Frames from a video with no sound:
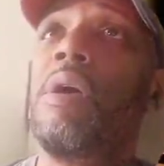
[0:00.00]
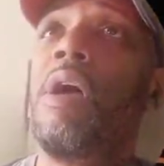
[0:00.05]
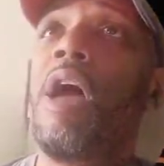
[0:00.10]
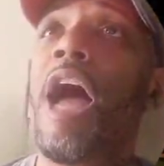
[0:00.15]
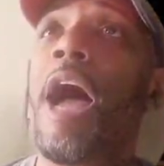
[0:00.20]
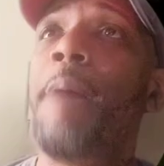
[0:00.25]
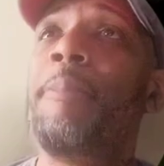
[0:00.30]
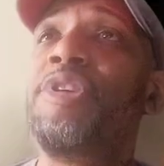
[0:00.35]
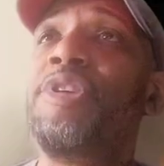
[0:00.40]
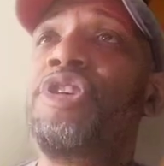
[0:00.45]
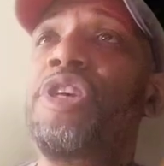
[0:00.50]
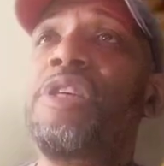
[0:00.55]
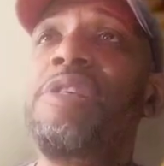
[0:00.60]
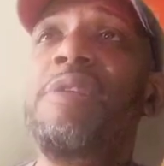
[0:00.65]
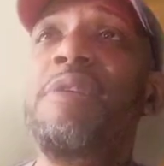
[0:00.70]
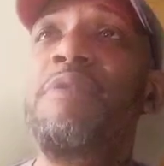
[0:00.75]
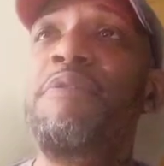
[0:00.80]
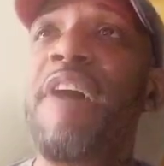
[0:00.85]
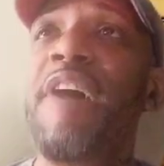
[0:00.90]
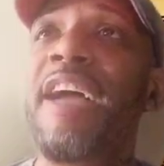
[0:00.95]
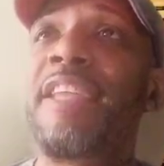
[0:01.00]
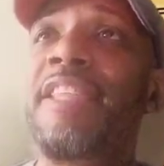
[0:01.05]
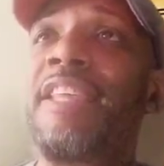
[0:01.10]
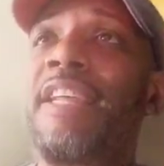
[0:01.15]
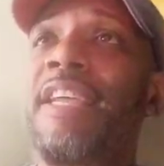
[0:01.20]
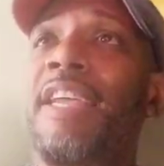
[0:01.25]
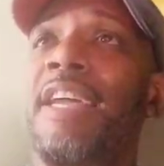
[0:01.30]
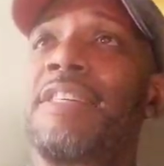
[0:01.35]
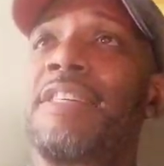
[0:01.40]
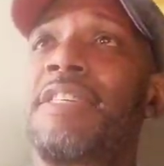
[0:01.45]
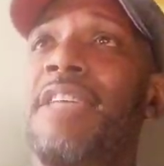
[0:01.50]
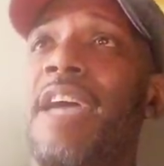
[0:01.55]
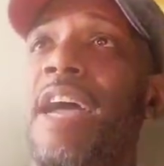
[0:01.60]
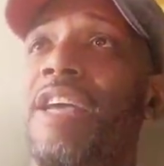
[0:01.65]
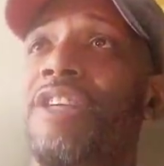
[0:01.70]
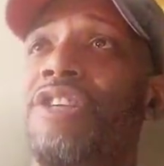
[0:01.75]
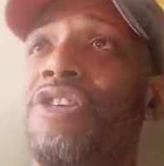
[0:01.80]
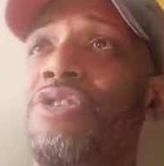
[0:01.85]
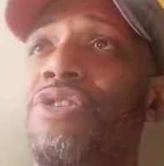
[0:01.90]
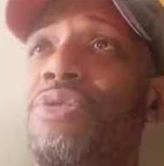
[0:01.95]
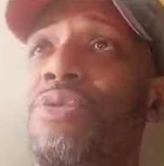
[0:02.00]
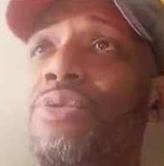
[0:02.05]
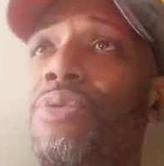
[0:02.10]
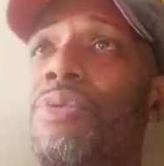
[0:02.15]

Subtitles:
I mean, just the fact that it gets the S2